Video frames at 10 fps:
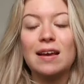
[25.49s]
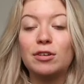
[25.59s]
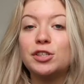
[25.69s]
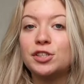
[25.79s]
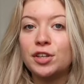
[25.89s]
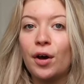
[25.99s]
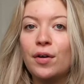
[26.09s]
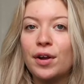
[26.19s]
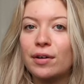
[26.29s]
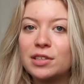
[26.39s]
They were
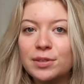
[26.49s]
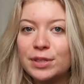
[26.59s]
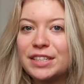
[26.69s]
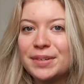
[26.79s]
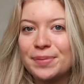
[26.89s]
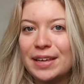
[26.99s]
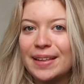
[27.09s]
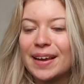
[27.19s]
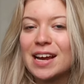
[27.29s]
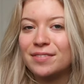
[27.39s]
so noticeable to
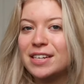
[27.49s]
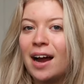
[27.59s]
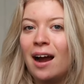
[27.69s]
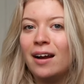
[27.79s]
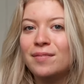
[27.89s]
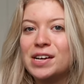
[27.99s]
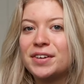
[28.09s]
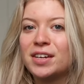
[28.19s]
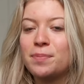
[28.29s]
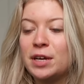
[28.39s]
me. Like every time I
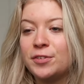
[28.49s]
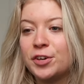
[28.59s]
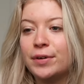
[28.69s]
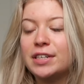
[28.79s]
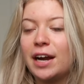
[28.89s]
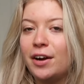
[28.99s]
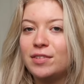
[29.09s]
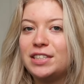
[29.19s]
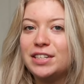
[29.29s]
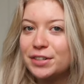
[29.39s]
took a picture, which I
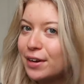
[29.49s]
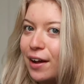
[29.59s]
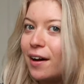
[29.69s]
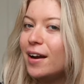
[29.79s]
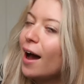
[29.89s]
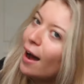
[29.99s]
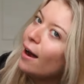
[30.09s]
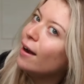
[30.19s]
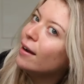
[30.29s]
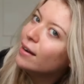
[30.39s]
obviously do a lot,
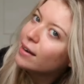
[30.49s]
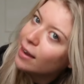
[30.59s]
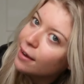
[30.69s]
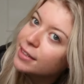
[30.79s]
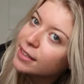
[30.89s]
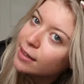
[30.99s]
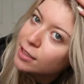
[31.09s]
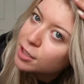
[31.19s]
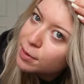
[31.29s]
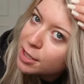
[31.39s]
I hated it
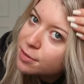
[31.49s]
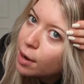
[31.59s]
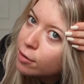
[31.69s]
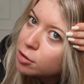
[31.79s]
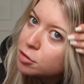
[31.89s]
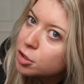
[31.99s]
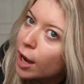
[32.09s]
just because of my roots.